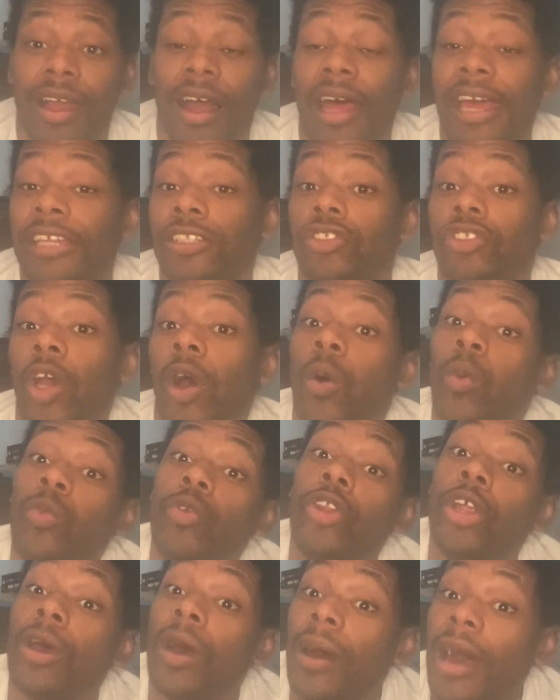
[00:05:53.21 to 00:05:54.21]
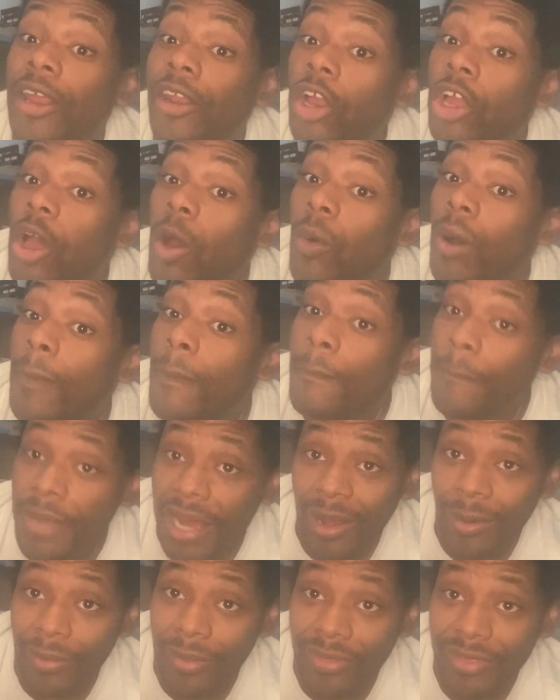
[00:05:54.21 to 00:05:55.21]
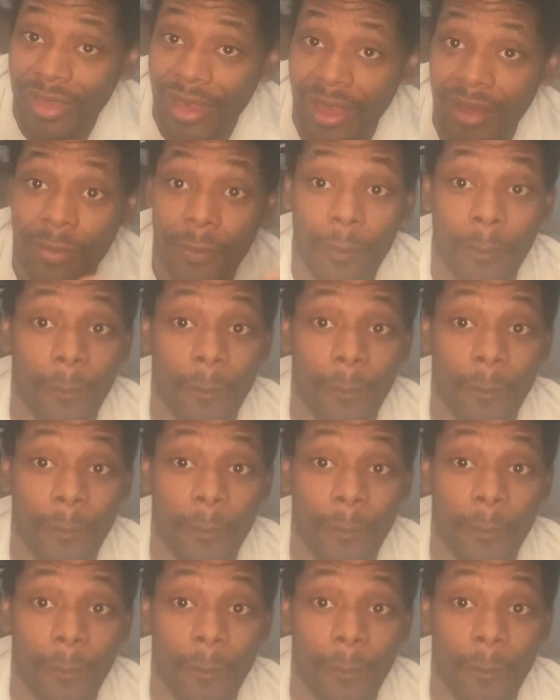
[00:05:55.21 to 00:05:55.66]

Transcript: I don't know how to go about that.